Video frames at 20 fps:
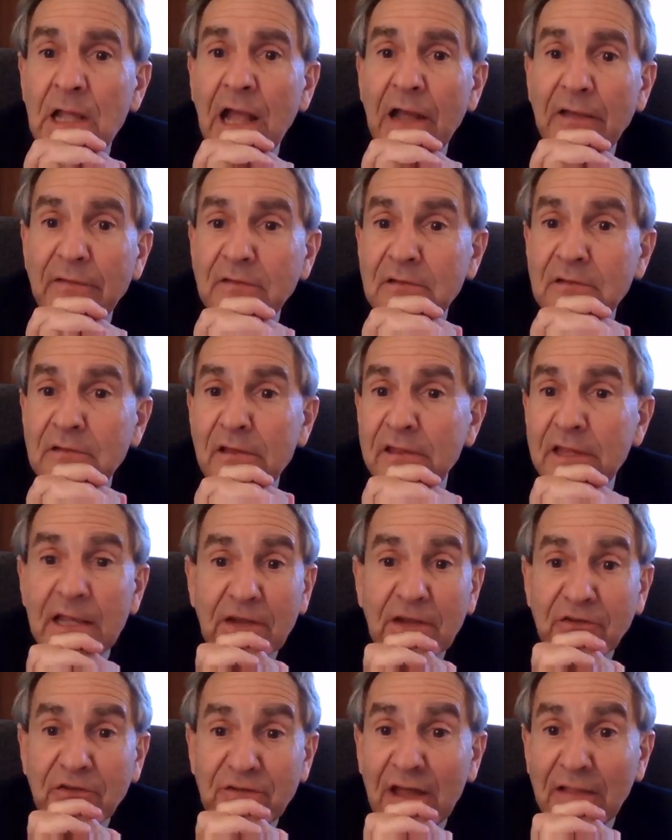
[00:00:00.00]
And to
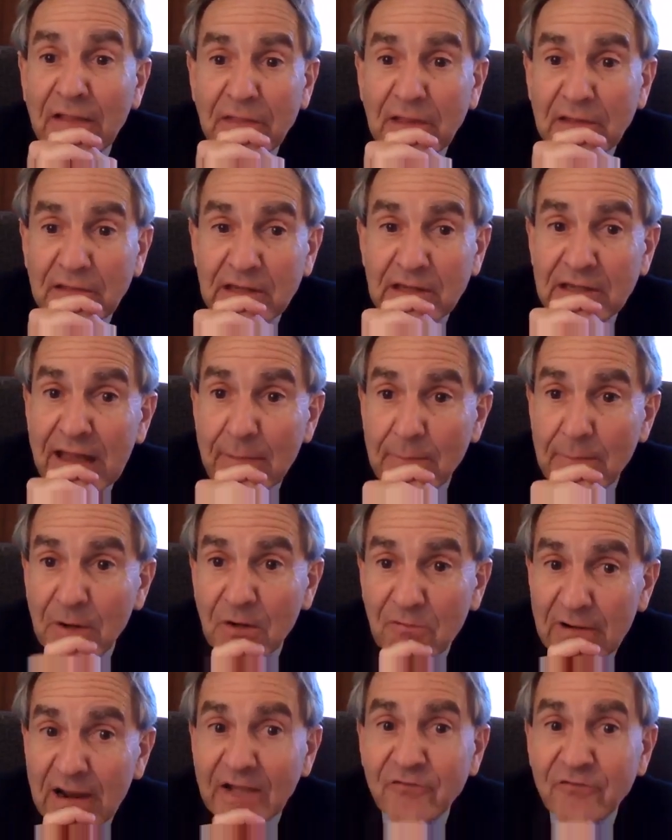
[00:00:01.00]
the extent that the
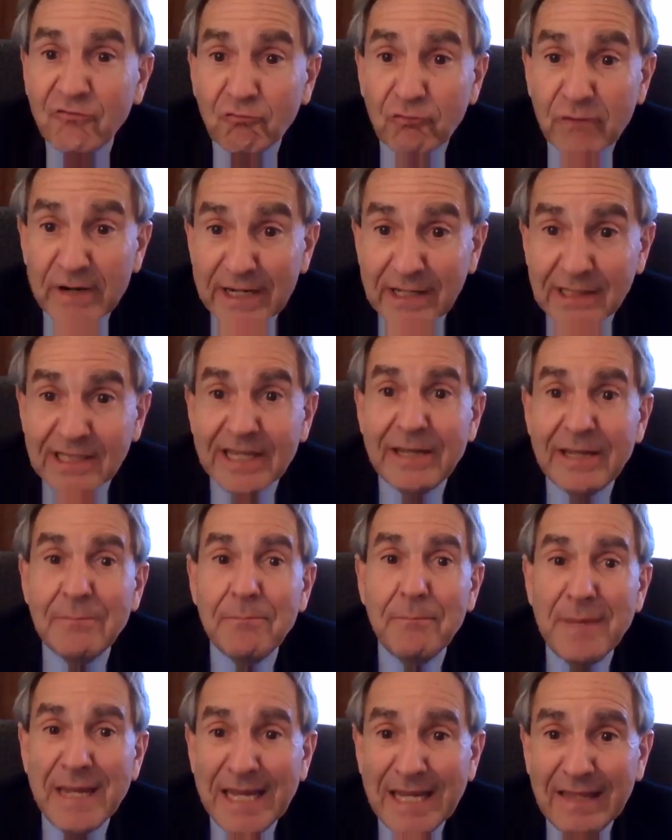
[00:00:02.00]
Democrats really
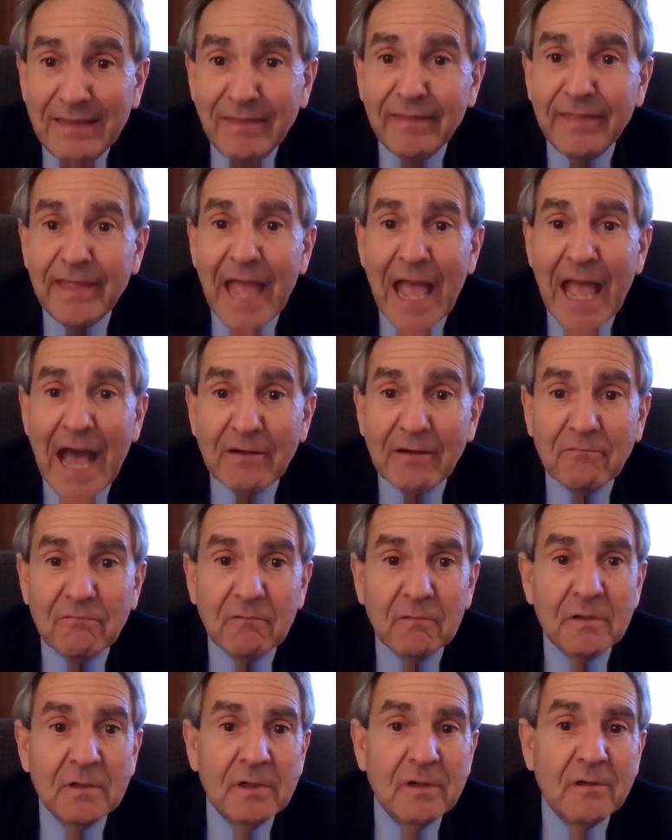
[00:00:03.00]
mean that,
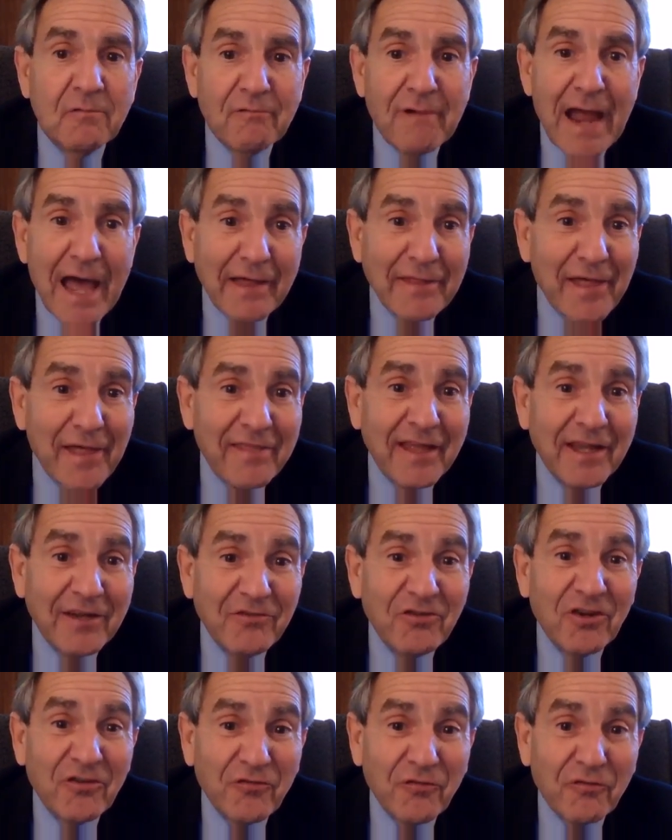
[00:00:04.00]
rather
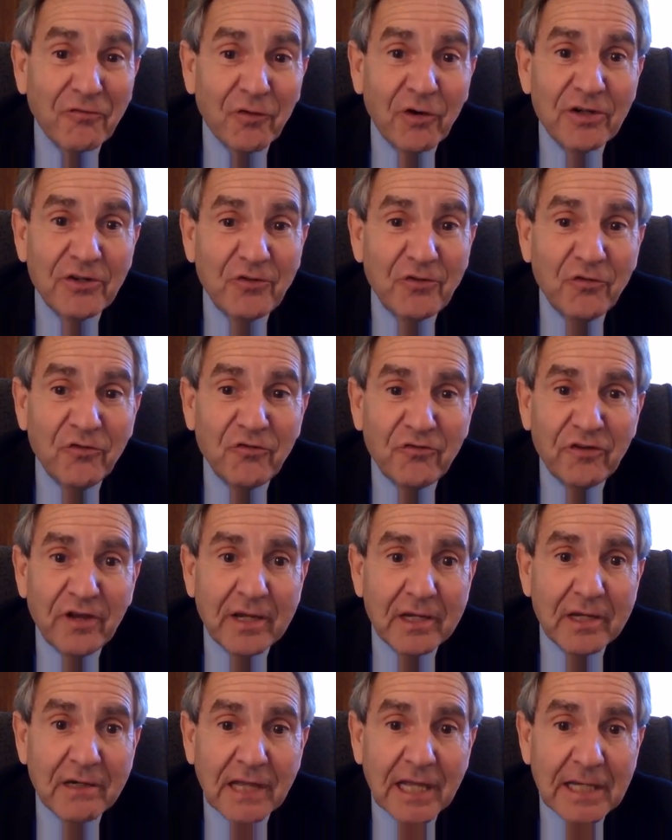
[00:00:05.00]
than just virtue
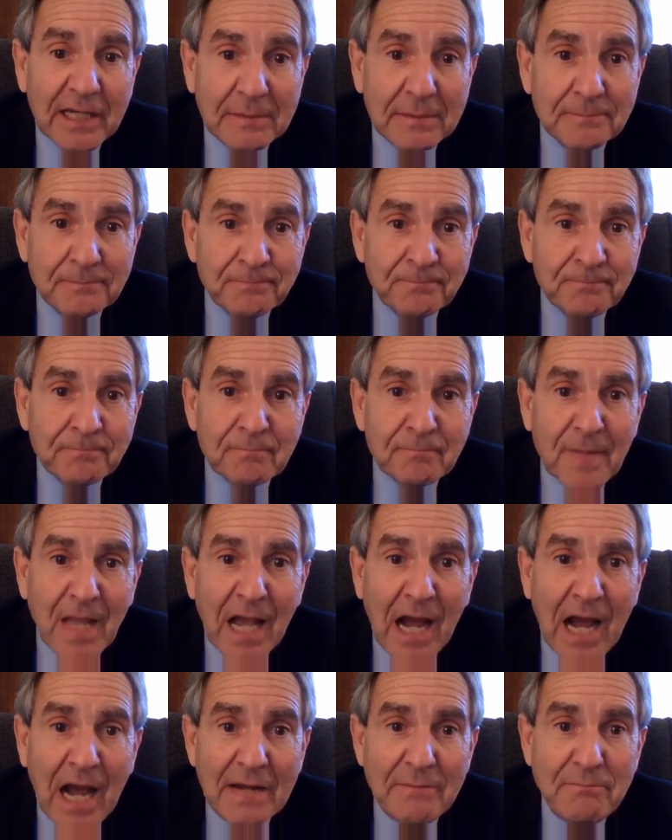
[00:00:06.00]
signaling,
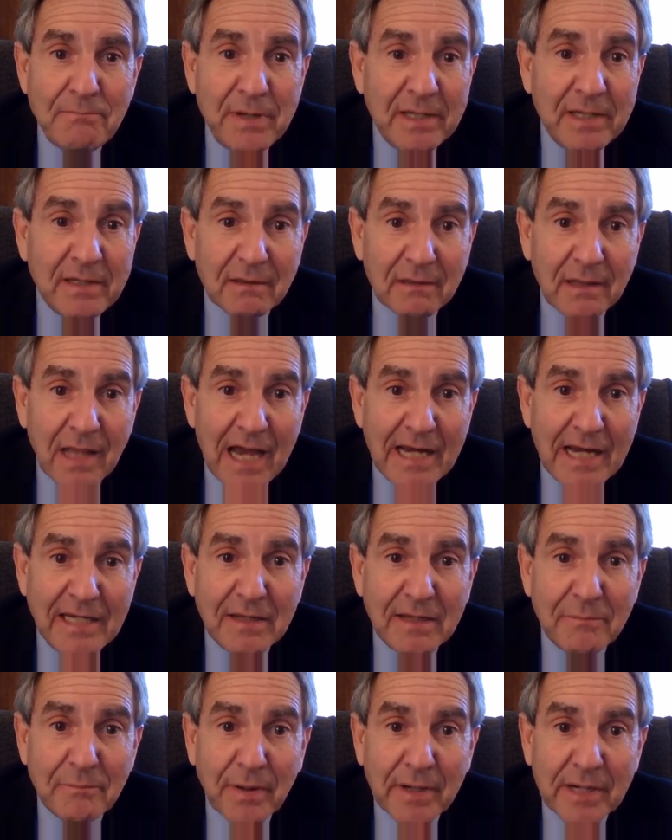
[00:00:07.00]
I'd be
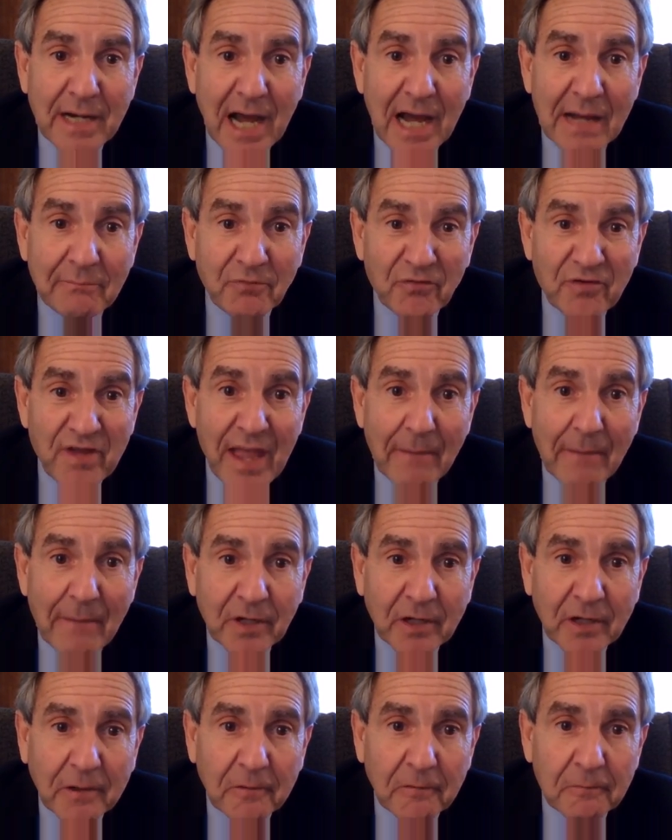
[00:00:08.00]
delighted, but I'm
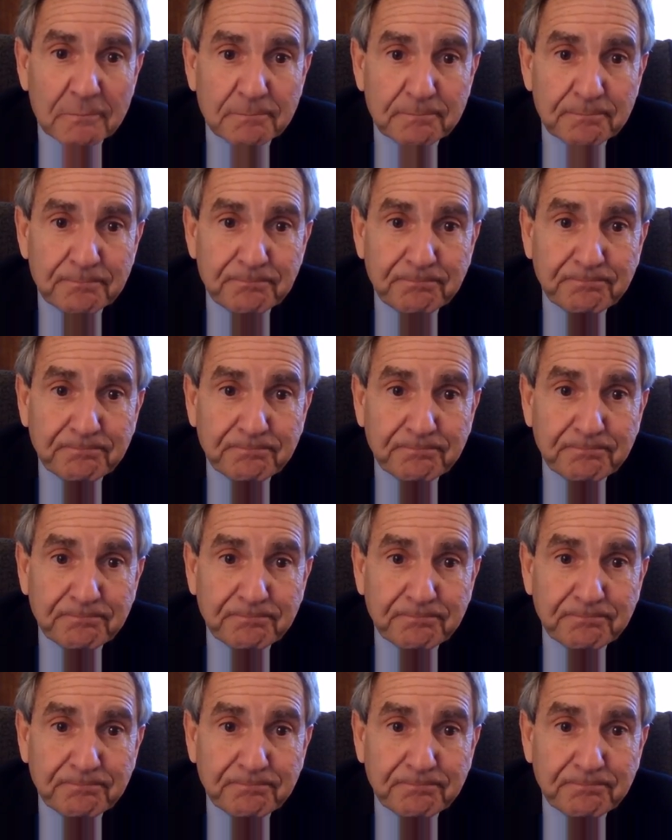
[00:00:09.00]
skeptical.